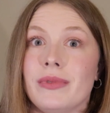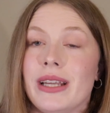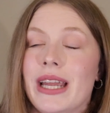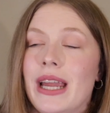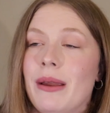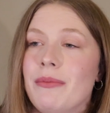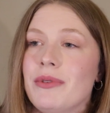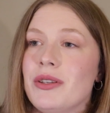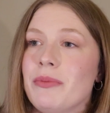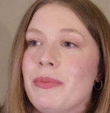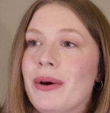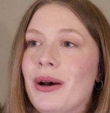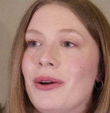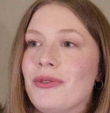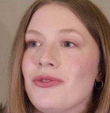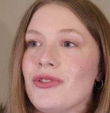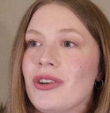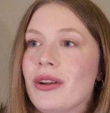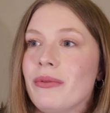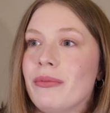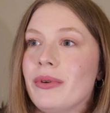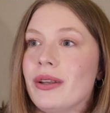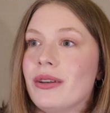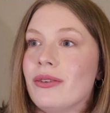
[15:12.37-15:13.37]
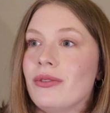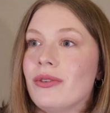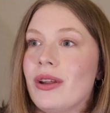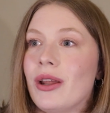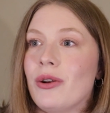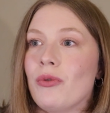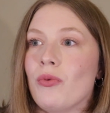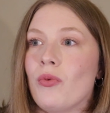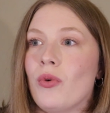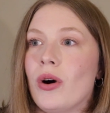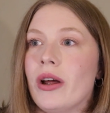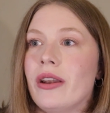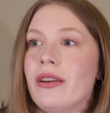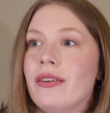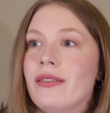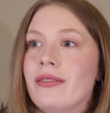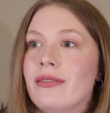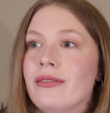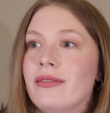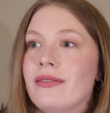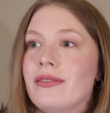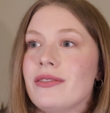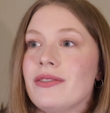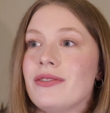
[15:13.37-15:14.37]
came to Belgium and
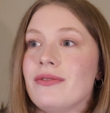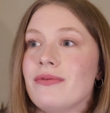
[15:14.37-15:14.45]
won,